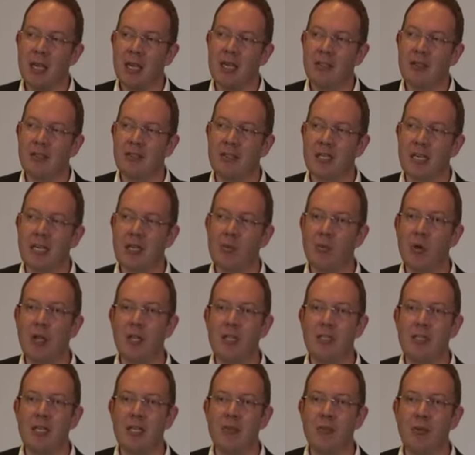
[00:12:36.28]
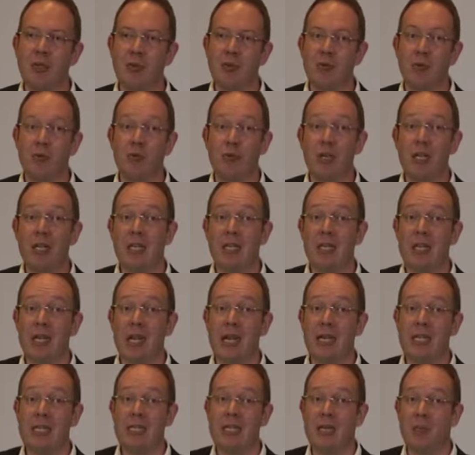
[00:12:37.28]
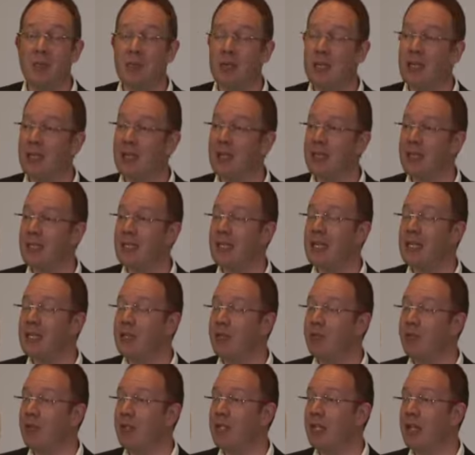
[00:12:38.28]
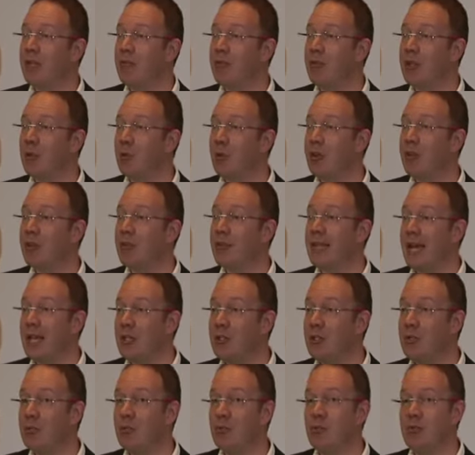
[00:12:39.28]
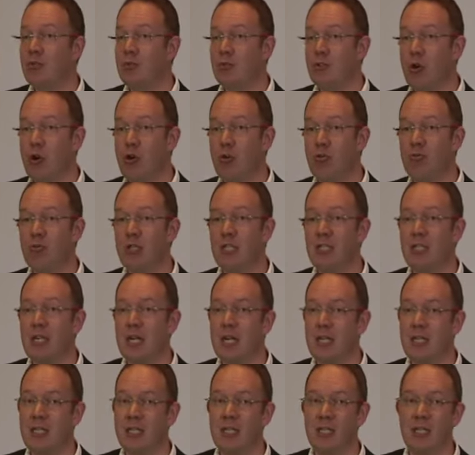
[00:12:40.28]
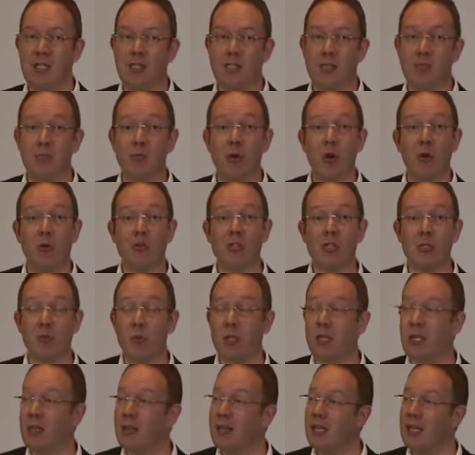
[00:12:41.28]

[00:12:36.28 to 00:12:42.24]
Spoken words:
The second one is that we would really end up in the end of the day 3 with tangible, concrete ideas and projects we can